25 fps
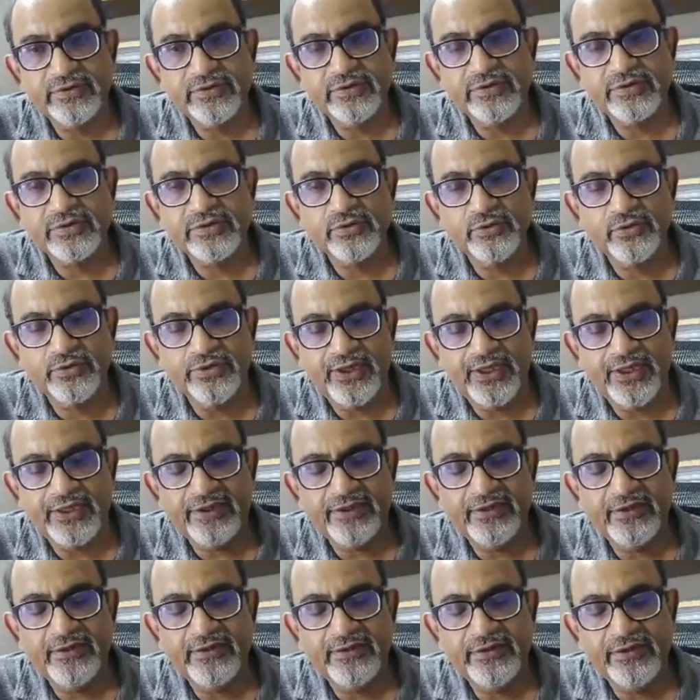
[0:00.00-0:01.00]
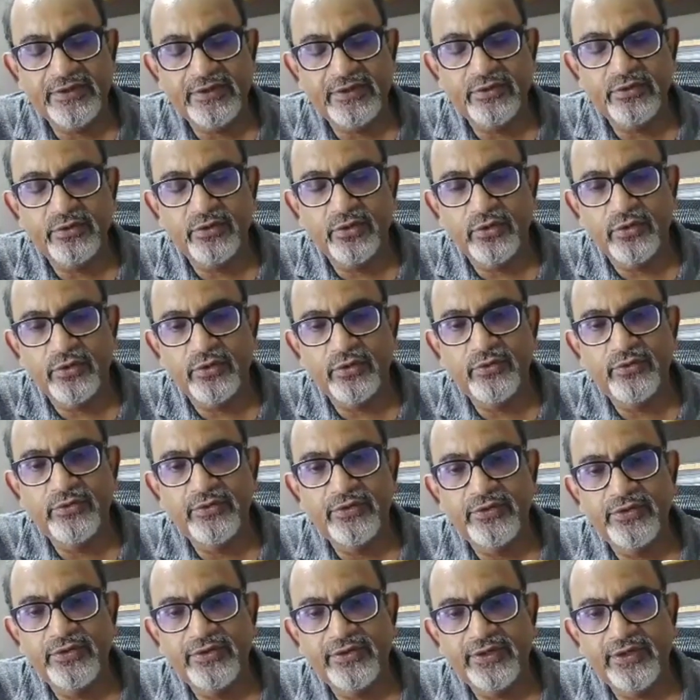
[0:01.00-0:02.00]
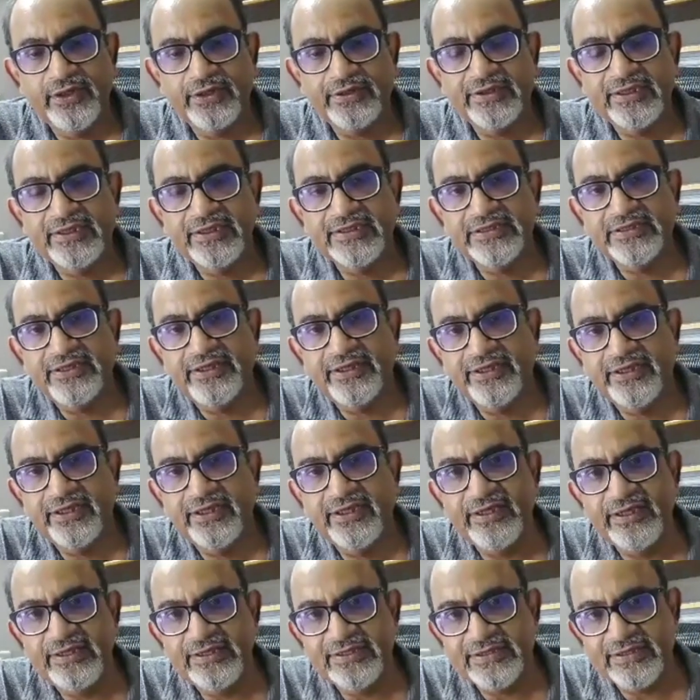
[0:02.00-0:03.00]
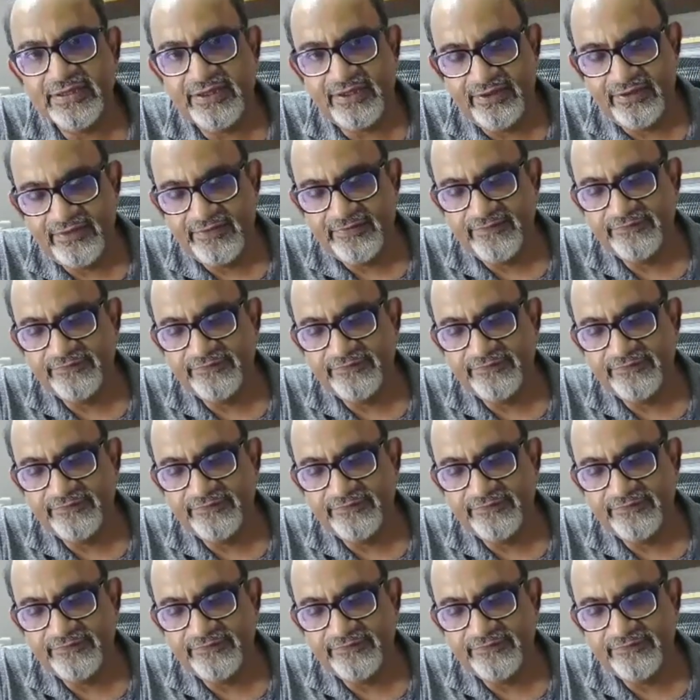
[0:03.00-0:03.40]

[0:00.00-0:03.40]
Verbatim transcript: so that you know nothing is leaking inside.